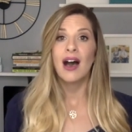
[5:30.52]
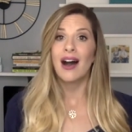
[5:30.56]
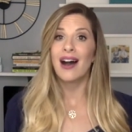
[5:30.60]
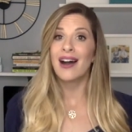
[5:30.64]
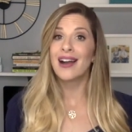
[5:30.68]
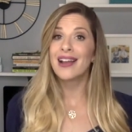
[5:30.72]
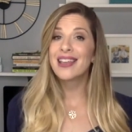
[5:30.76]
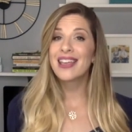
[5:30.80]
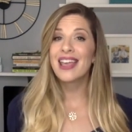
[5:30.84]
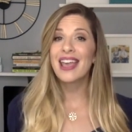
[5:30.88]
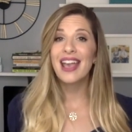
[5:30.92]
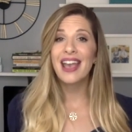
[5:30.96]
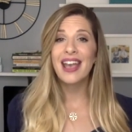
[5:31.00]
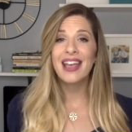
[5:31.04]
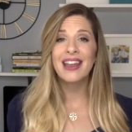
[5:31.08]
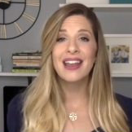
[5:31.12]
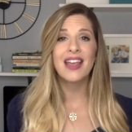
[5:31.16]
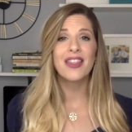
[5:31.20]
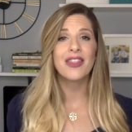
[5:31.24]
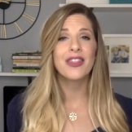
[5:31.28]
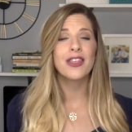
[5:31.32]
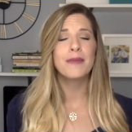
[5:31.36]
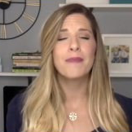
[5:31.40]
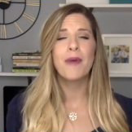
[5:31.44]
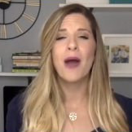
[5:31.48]

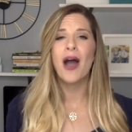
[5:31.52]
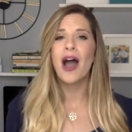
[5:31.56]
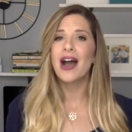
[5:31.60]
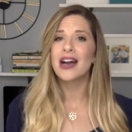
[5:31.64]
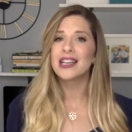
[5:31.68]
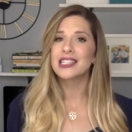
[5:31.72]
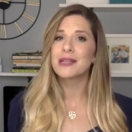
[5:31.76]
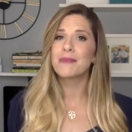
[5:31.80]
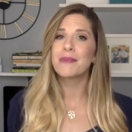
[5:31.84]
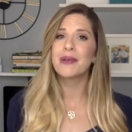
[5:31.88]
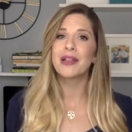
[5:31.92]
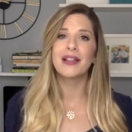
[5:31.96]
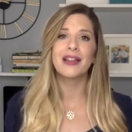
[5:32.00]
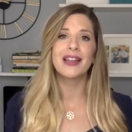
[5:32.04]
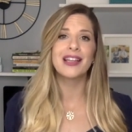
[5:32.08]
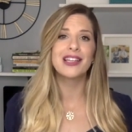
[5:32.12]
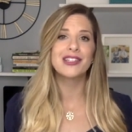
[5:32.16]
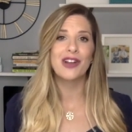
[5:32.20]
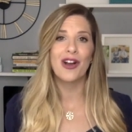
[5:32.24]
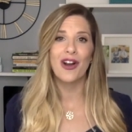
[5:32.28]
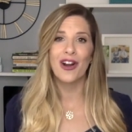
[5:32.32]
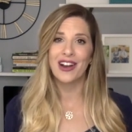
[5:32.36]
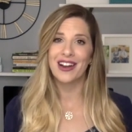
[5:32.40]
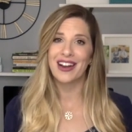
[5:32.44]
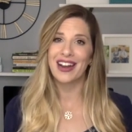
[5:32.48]
Again, the
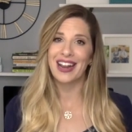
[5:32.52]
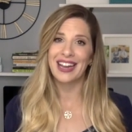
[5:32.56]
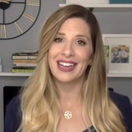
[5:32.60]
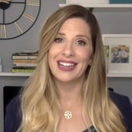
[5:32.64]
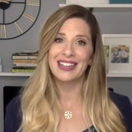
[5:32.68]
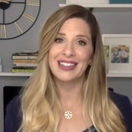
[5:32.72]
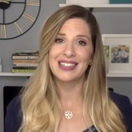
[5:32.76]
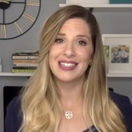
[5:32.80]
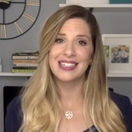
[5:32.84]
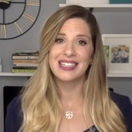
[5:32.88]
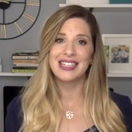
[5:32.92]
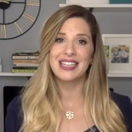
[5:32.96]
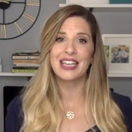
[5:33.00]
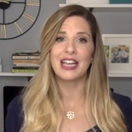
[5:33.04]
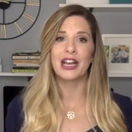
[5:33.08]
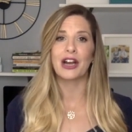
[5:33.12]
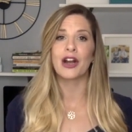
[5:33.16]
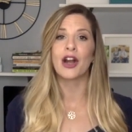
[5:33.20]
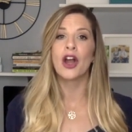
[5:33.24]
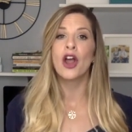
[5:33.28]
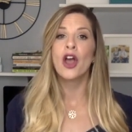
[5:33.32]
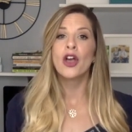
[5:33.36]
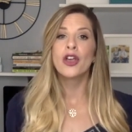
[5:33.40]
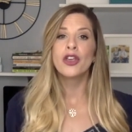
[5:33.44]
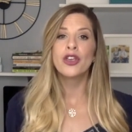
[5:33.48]
possibilities are endless
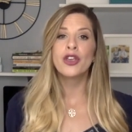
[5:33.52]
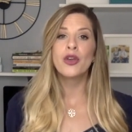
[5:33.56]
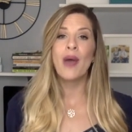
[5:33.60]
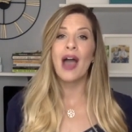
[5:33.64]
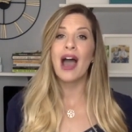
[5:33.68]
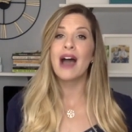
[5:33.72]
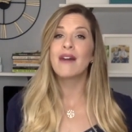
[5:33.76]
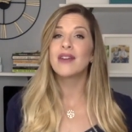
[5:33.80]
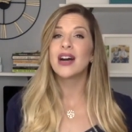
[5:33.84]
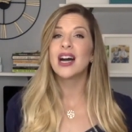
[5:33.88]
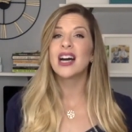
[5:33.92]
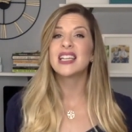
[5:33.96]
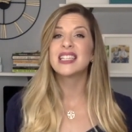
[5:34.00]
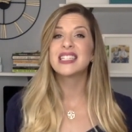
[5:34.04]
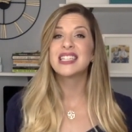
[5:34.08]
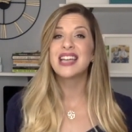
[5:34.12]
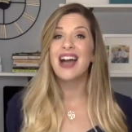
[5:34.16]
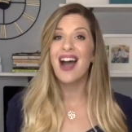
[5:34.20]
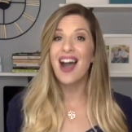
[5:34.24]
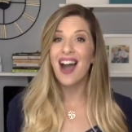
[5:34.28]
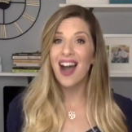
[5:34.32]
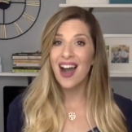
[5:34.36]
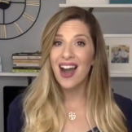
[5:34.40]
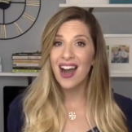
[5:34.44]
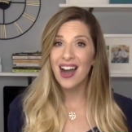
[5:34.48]
here. You have a
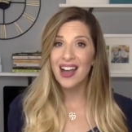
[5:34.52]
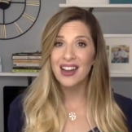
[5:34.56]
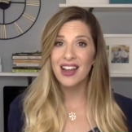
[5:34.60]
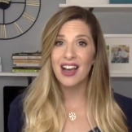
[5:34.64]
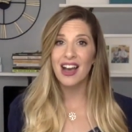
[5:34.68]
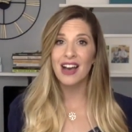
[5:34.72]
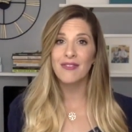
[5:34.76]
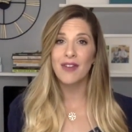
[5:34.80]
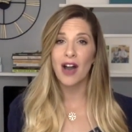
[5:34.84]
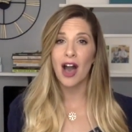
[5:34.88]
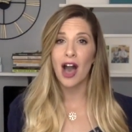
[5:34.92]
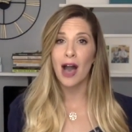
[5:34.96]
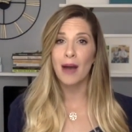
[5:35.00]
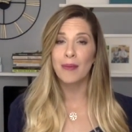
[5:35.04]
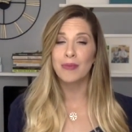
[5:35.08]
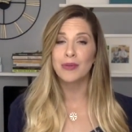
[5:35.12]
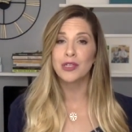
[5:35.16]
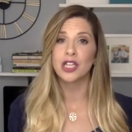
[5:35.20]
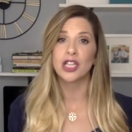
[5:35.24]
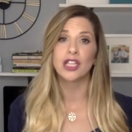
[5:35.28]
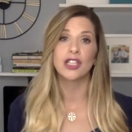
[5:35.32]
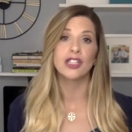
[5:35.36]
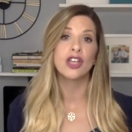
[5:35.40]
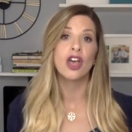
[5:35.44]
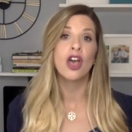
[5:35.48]
ton of
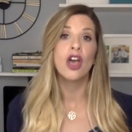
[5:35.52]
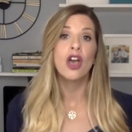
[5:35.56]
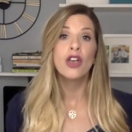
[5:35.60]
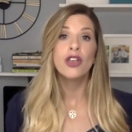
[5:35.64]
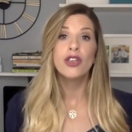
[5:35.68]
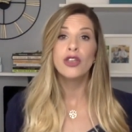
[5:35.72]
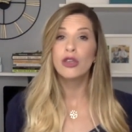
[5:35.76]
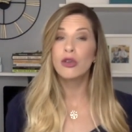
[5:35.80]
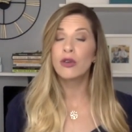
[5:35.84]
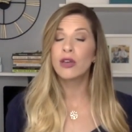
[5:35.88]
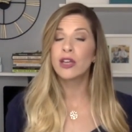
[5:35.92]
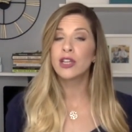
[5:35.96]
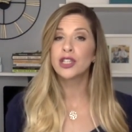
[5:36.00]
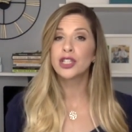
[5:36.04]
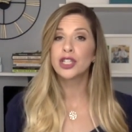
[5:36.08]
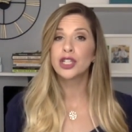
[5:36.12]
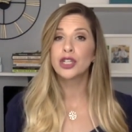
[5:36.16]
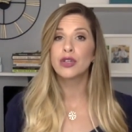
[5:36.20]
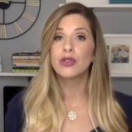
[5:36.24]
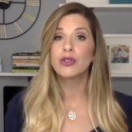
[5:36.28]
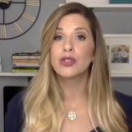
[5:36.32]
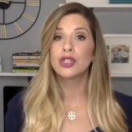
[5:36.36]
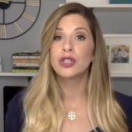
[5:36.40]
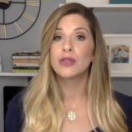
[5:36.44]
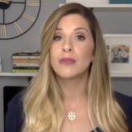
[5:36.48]
options. You can
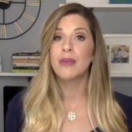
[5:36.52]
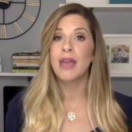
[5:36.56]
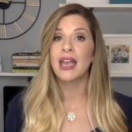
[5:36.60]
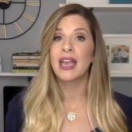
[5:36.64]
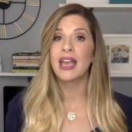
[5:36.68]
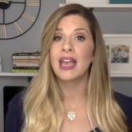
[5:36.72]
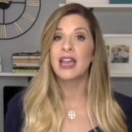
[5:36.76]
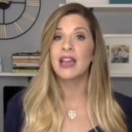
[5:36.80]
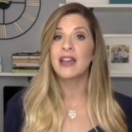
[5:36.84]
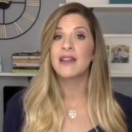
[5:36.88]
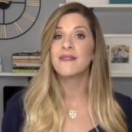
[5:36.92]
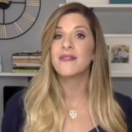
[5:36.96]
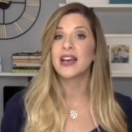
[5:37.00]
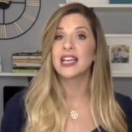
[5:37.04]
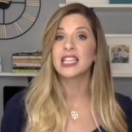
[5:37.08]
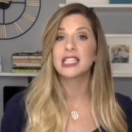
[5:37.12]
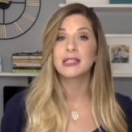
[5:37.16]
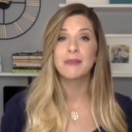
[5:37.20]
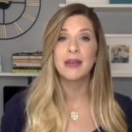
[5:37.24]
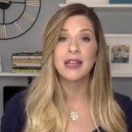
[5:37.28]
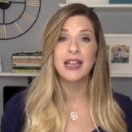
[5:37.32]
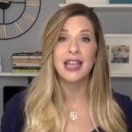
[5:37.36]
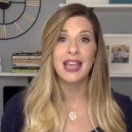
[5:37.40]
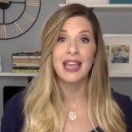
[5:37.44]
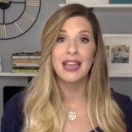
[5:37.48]
choose to make an
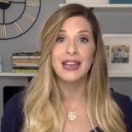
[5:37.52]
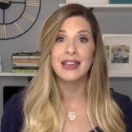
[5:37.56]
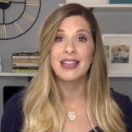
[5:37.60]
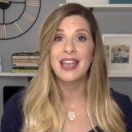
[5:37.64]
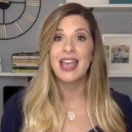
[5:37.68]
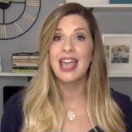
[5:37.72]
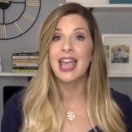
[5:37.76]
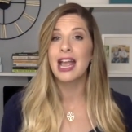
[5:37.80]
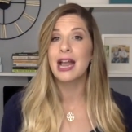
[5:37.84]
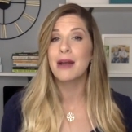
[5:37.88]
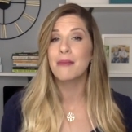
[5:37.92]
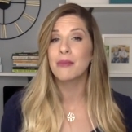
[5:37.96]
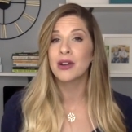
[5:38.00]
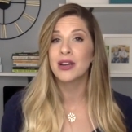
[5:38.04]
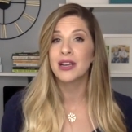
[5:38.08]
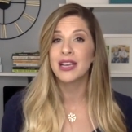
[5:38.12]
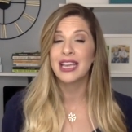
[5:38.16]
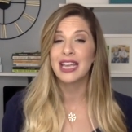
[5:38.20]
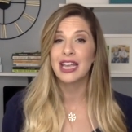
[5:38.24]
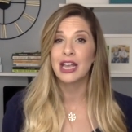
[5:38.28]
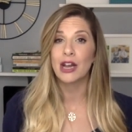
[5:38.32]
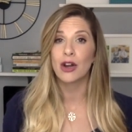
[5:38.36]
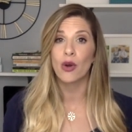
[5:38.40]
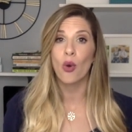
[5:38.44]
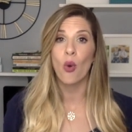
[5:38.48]
investment in camera
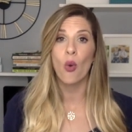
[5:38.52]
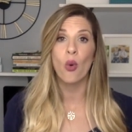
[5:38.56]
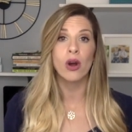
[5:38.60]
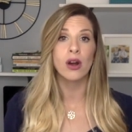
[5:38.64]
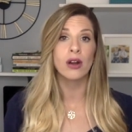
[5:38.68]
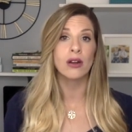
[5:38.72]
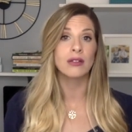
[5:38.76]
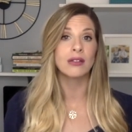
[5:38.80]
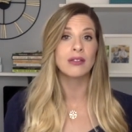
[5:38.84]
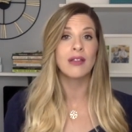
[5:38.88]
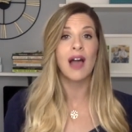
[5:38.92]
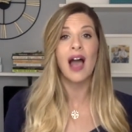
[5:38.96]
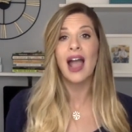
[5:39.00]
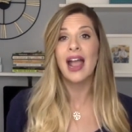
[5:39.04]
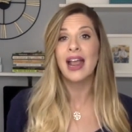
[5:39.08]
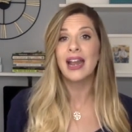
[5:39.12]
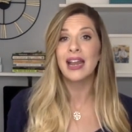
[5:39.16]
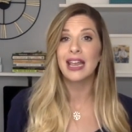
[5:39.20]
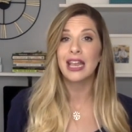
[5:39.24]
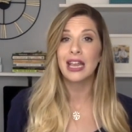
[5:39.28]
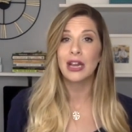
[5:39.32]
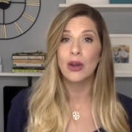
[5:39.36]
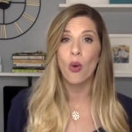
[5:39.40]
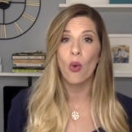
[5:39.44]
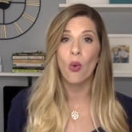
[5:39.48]
gear or
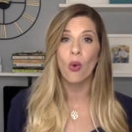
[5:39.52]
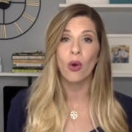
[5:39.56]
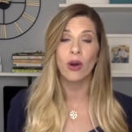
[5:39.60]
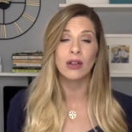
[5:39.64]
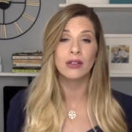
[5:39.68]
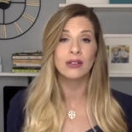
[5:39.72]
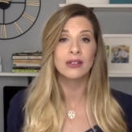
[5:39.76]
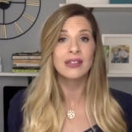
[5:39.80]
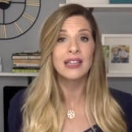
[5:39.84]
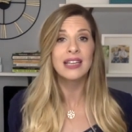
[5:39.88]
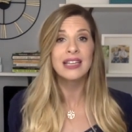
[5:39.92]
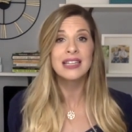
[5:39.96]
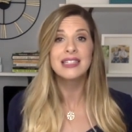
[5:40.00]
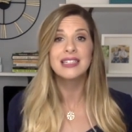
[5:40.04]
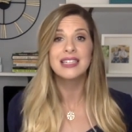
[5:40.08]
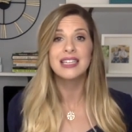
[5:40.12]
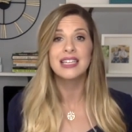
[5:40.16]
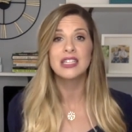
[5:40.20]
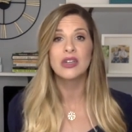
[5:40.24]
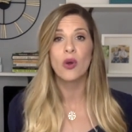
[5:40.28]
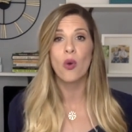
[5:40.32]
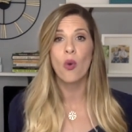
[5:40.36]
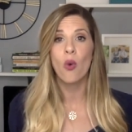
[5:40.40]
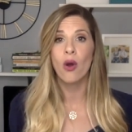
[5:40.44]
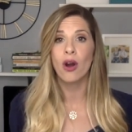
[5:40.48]
lighting or
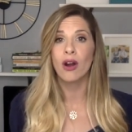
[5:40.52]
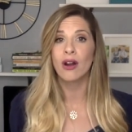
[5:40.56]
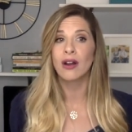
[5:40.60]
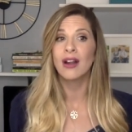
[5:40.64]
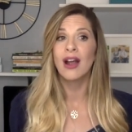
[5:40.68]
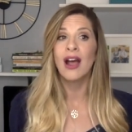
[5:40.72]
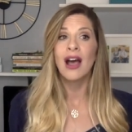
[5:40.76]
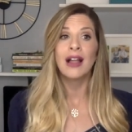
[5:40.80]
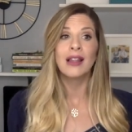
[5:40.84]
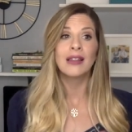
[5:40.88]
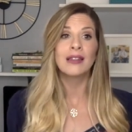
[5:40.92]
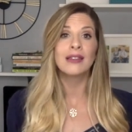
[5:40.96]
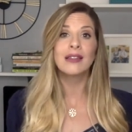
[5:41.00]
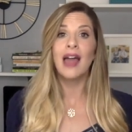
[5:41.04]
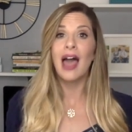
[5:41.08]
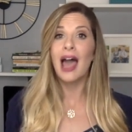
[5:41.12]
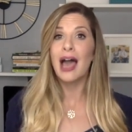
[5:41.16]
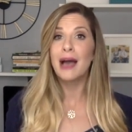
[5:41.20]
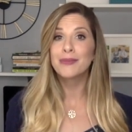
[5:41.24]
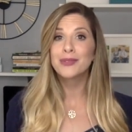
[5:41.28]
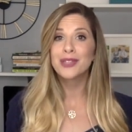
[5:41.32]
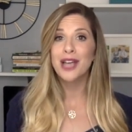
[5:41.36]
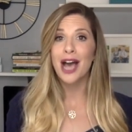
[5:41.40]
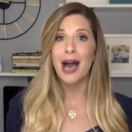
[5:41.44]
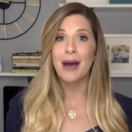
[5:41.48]
lenses or
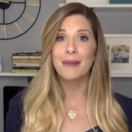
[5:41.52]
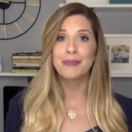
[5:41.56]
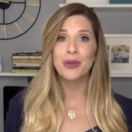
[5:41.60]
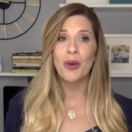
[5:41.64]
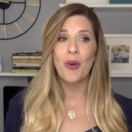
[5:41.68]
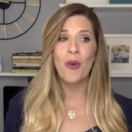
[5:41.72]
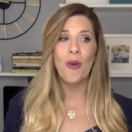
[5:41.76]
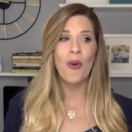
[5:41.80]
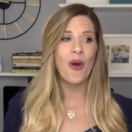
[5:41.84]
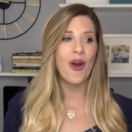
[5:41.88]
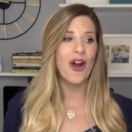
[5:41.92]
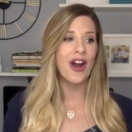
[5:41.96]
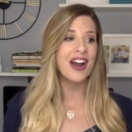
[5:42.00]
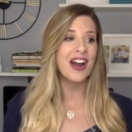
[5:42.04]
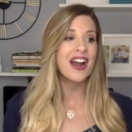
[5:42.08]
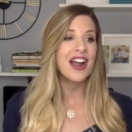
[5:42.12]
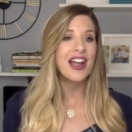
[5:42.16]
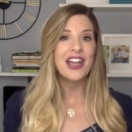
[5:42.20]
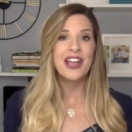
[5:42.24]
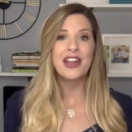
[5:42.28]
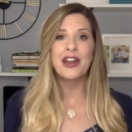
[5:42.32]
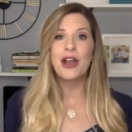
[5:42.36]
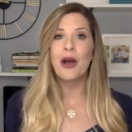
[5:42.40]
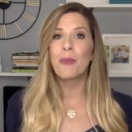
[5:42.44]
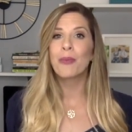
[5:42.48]
laptops or,
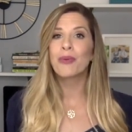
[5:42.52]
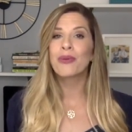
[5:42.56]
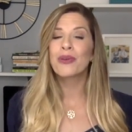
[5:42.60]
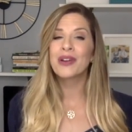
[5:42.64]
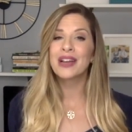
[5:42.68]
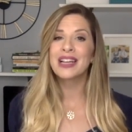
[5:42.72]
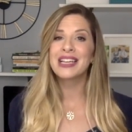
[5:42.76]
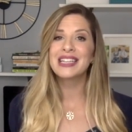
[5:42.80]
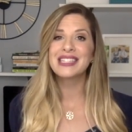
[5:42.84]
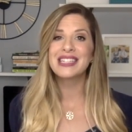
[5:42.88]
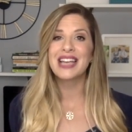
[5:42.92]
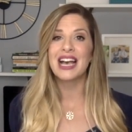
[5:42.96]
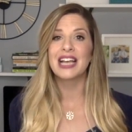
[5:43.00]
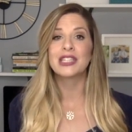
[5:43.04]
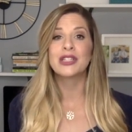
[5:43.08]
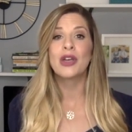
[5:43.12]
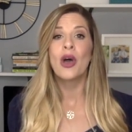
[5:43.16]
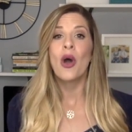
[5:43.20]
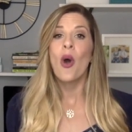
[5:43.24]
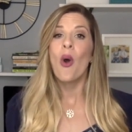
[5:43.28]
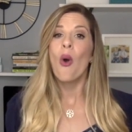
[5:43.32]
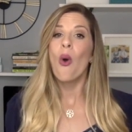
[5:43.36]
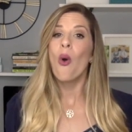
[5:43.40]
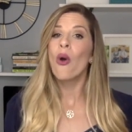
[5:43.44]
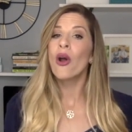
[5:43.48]
you know, presets.
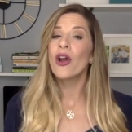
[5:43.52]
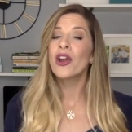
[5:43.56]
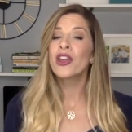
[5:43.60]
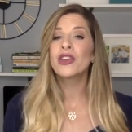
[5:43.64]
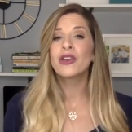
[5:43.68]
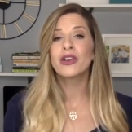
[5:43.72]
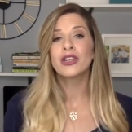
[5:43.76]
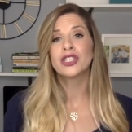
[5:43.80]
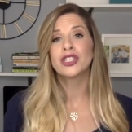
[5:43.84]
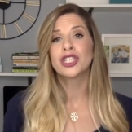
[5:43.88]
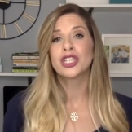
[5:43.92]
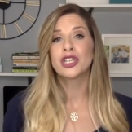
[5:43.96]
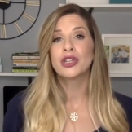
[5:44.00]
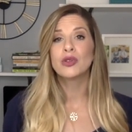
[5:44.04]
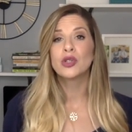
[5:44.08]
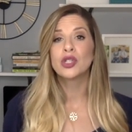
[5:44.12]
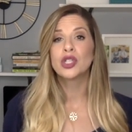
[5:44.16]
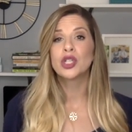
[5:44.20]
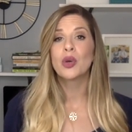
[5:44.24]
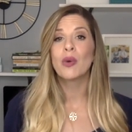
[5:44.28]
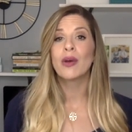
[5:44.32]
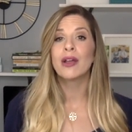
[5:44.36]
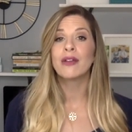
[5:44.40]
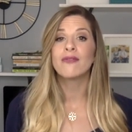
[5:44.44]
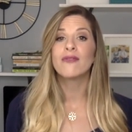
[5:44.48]
Or you could choose
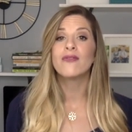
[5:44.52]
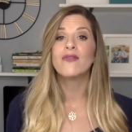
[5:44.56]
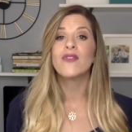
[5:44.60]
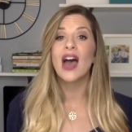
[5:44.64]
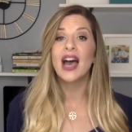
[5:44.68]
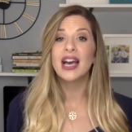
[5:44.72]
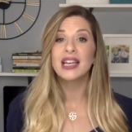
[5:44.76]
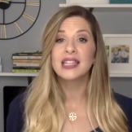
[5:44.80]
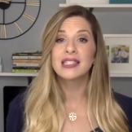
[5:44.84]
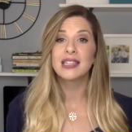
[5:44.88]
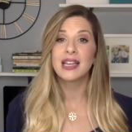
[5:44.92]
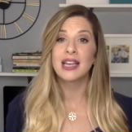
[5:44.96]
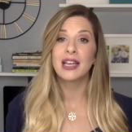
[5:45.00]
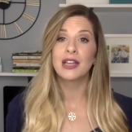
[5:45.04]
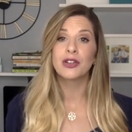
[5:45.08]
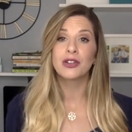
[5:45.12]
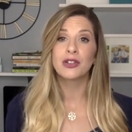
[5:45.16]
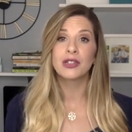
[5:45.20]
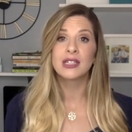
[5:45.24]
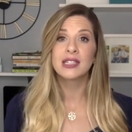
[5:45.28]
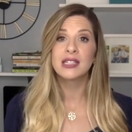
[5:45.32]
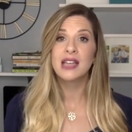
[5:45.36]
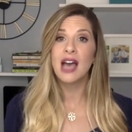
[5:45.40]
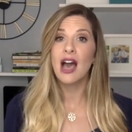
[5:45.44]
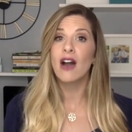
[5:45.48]
to invest in
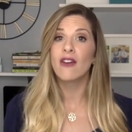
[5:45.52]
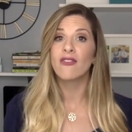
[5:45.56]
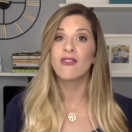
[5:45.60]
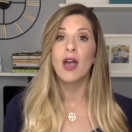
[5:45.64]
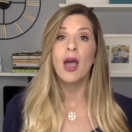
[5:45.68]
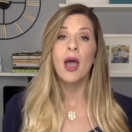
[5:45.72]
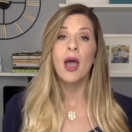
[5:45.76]
yourself.